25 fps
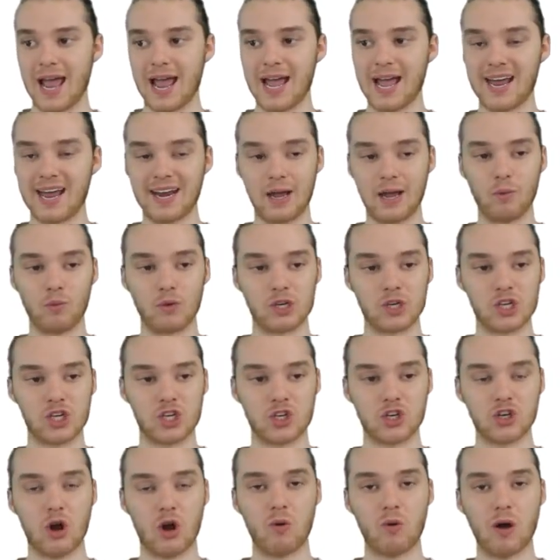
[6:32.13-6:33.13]
and it would
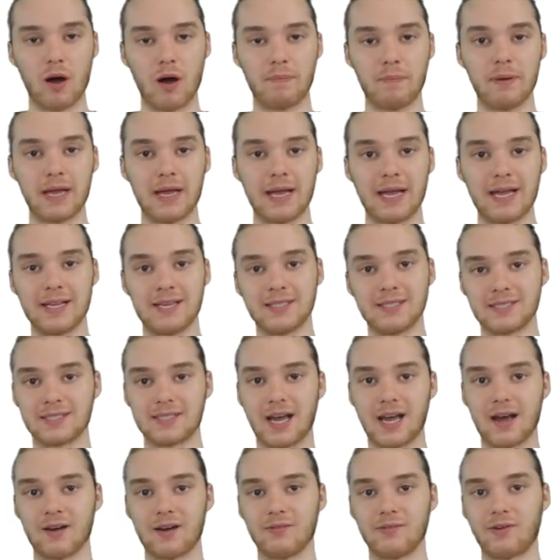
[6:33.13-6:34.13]
show up
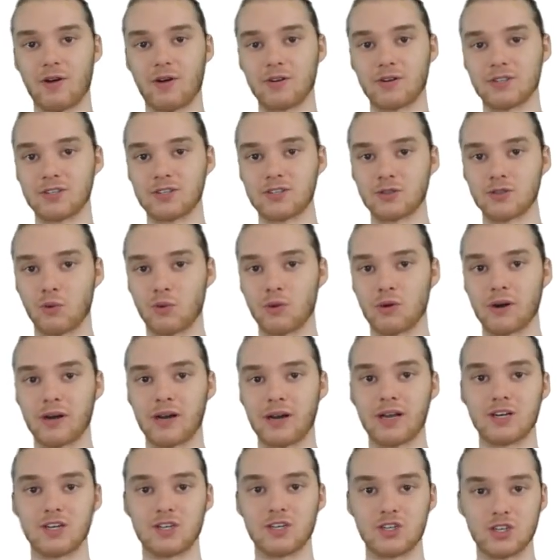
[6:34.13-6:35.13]
inside of our
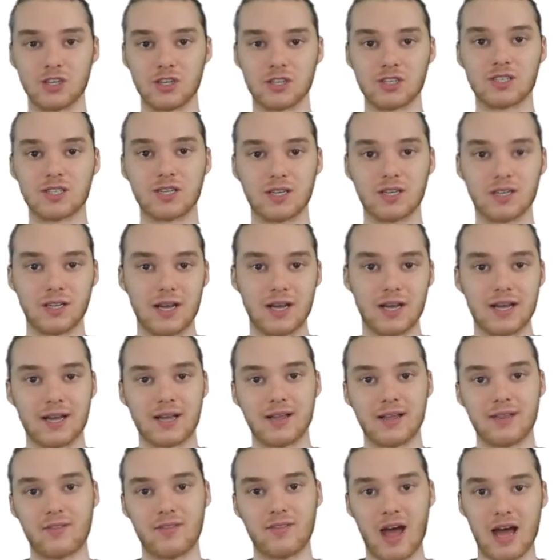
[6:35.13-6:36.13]
story just
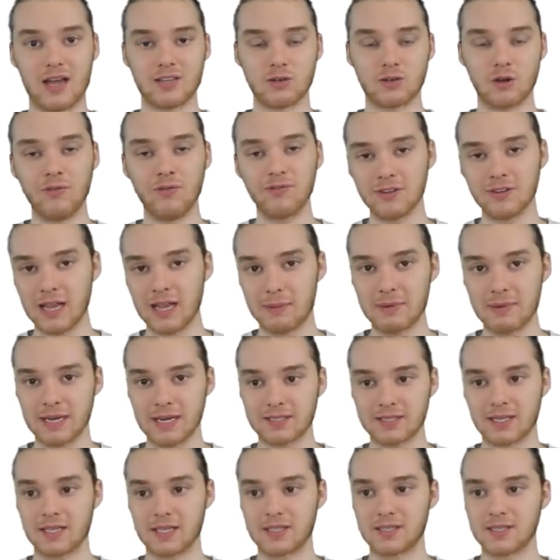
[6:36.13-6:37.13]
like that. So hopefully that
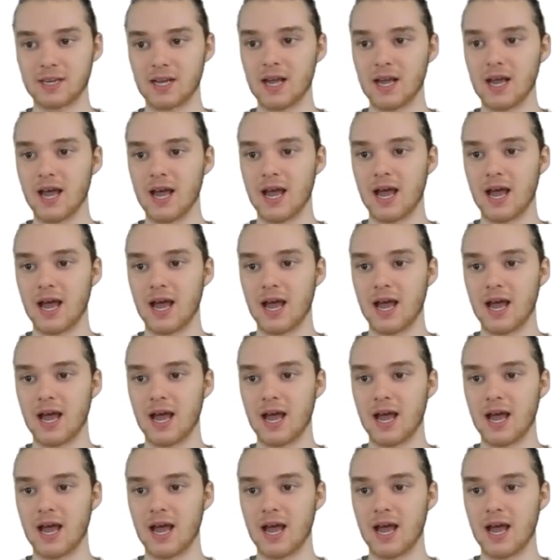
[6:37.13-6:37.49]
makes sense.